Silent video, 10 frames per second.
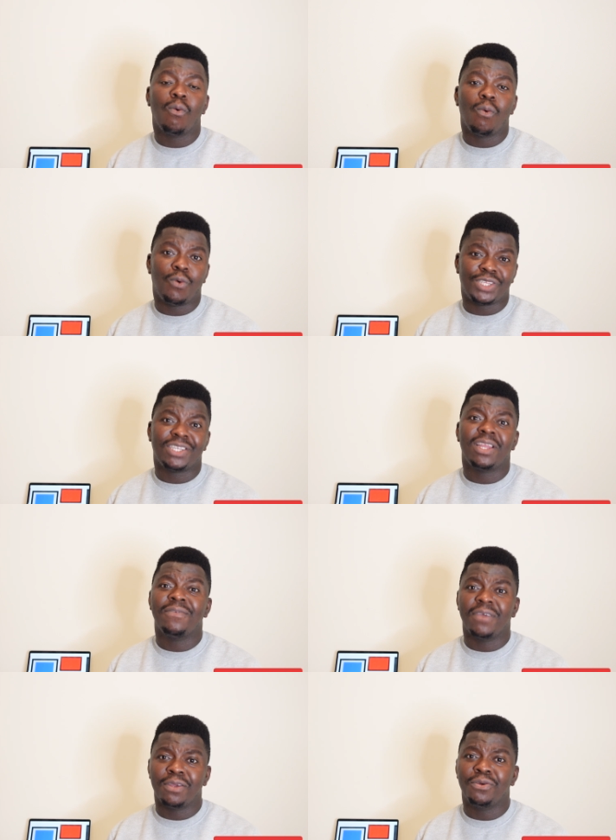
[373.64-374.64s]
was actually
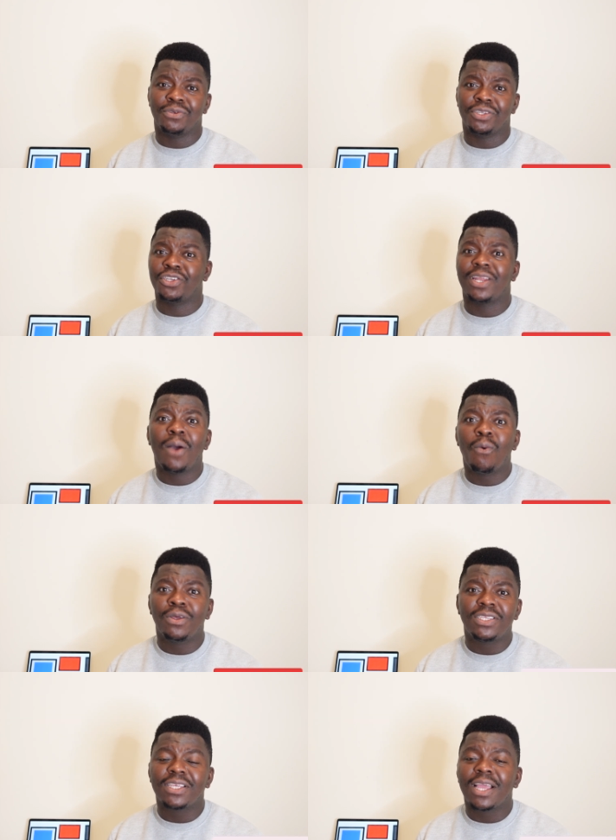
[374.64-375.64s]
very good. The other
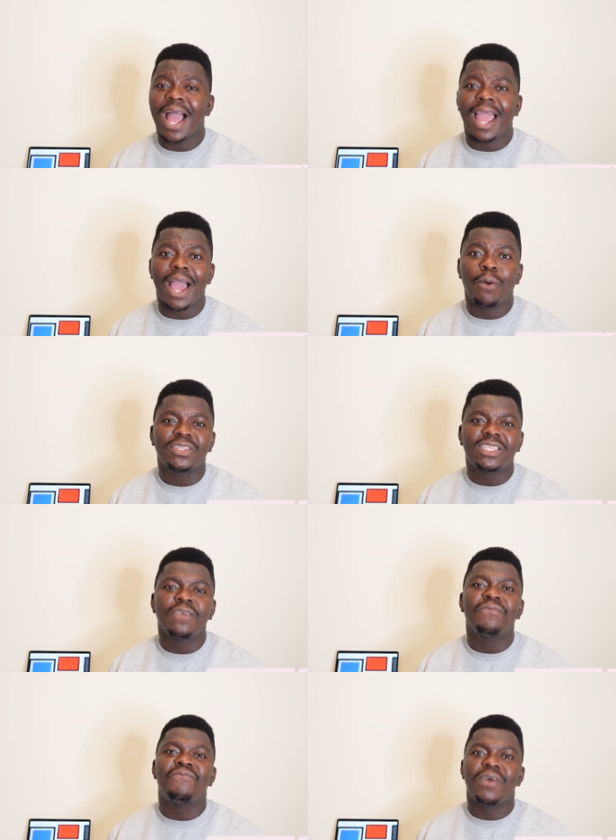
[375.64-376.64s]
ones, I was still
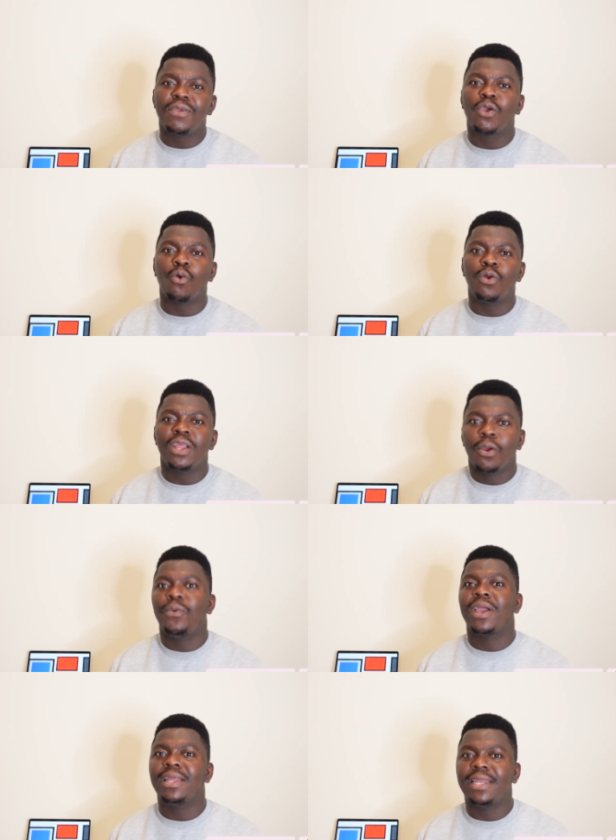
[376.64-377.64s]
very cold
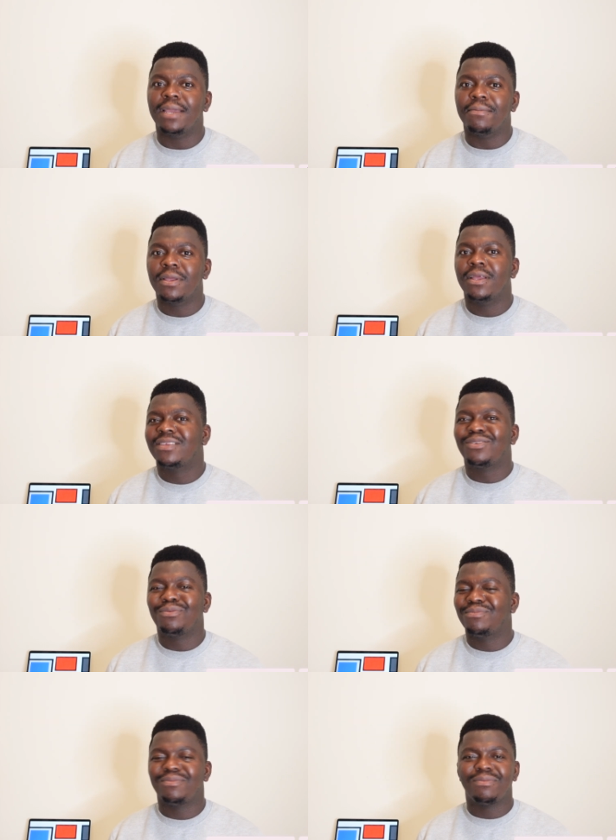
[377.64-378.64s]
wearing them.
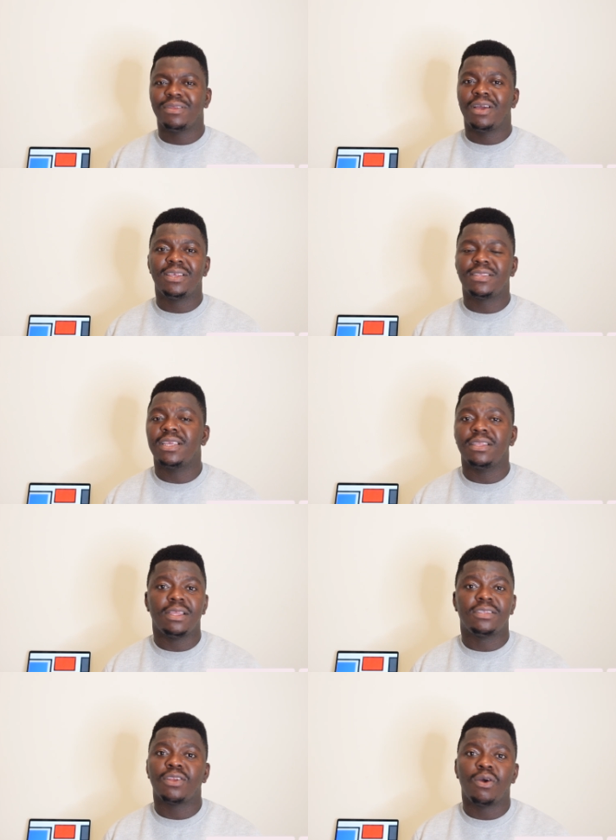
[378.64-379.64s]
So honestly,
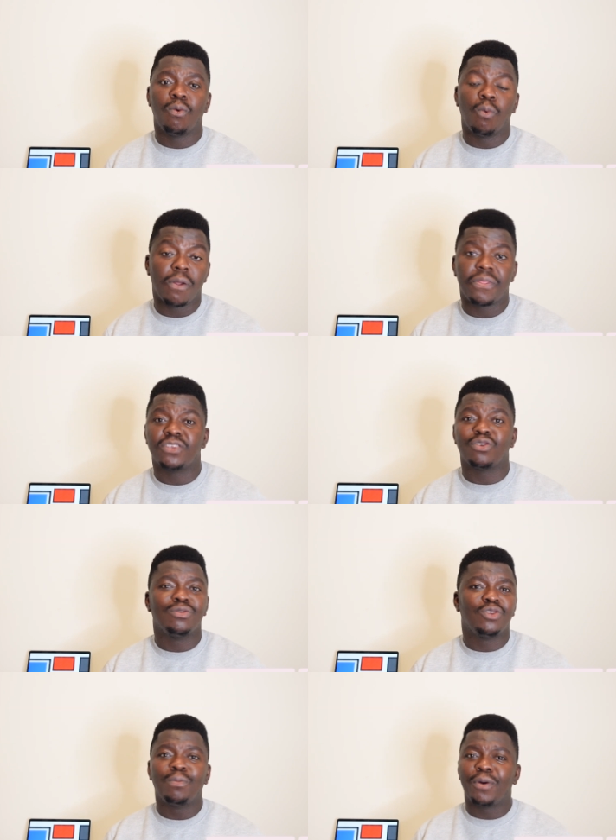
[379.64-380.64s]
it's not worth it. So
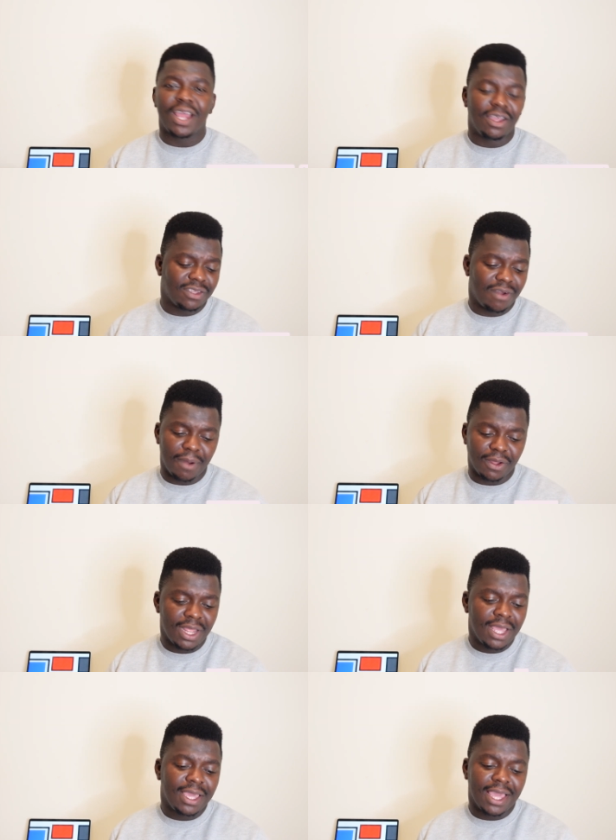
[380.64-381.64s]
don't bother yourself about
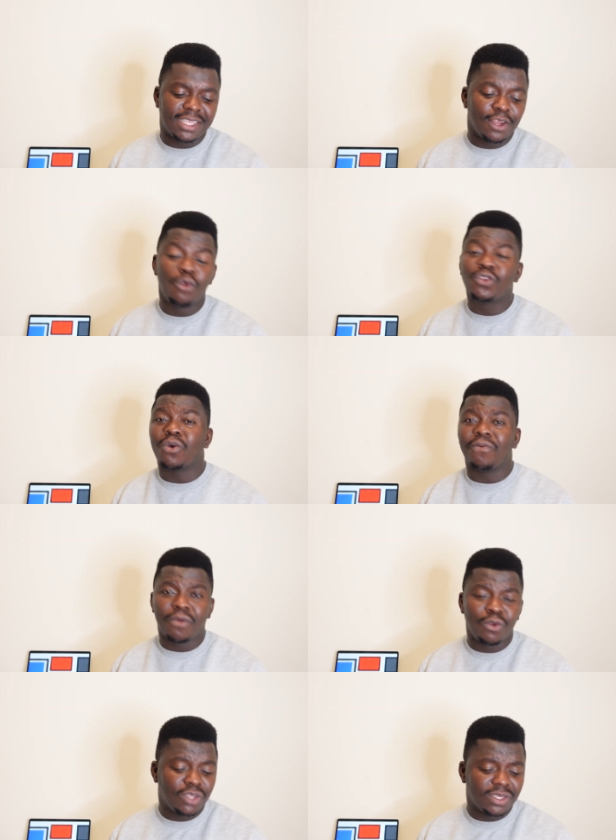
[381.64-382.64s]
getting loads of
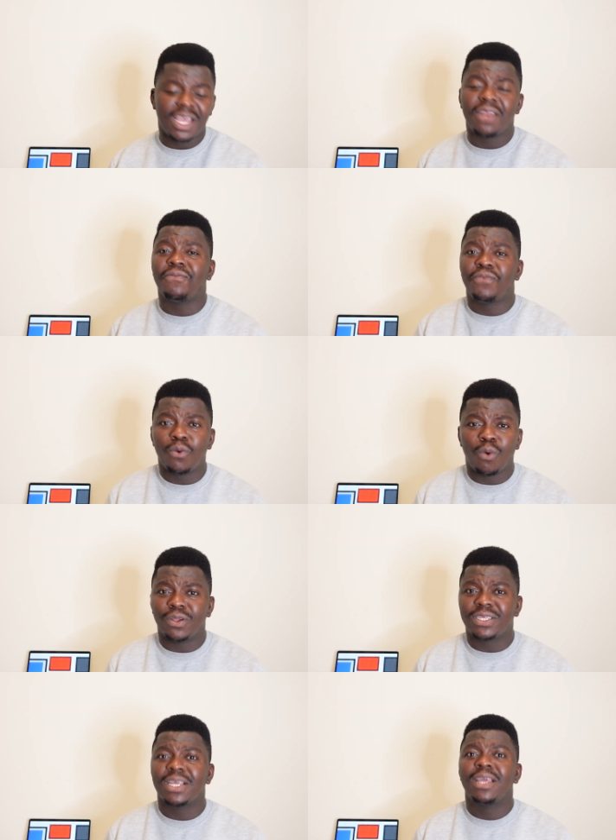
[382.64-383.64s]
clothes. Just get a few
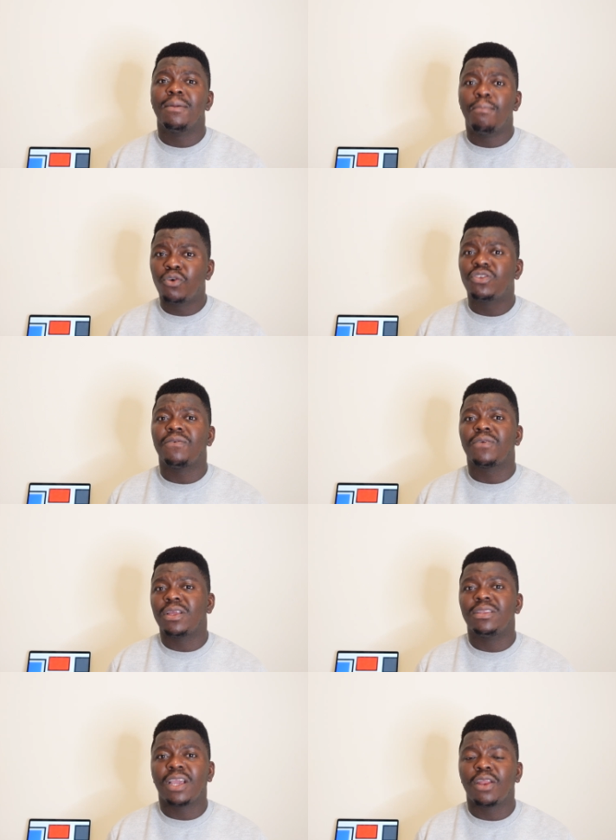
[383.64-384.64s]
ones. Most of
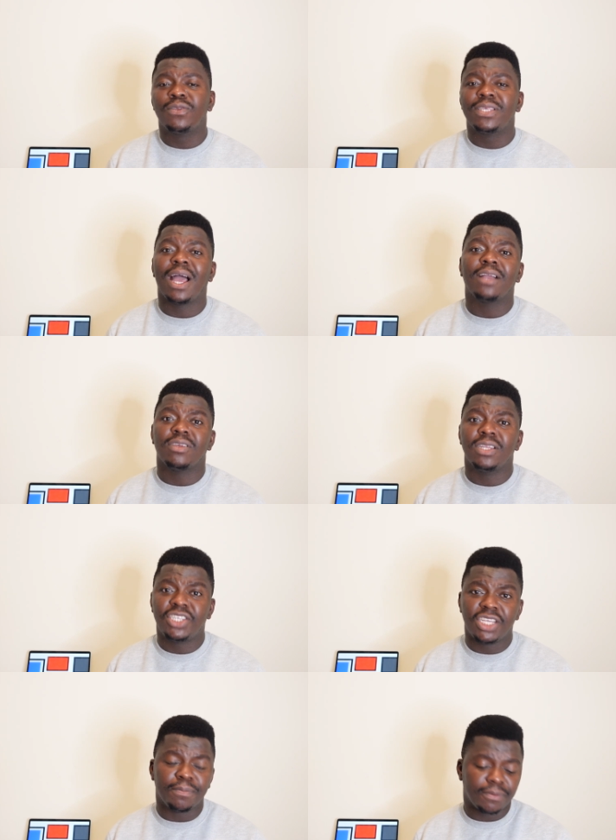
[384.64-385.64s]
the clothes here are actually
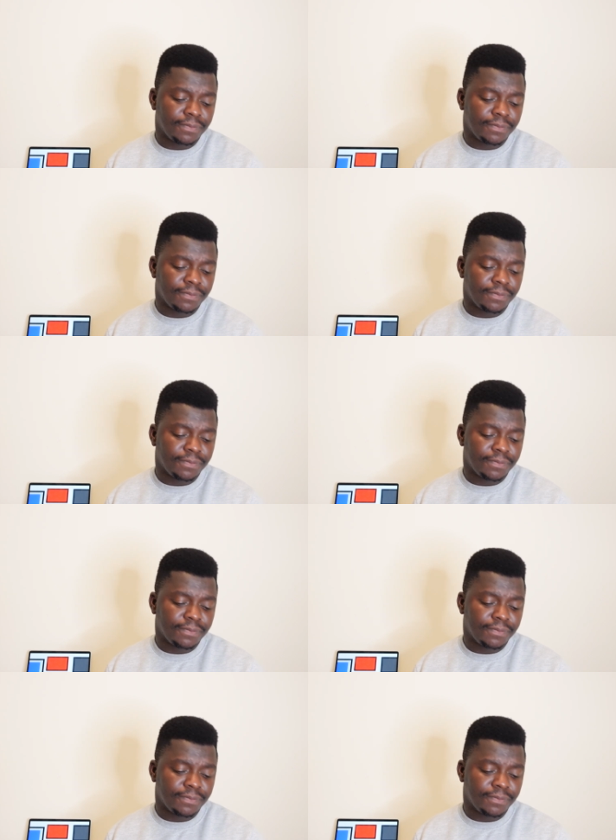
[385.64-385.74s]
cheap,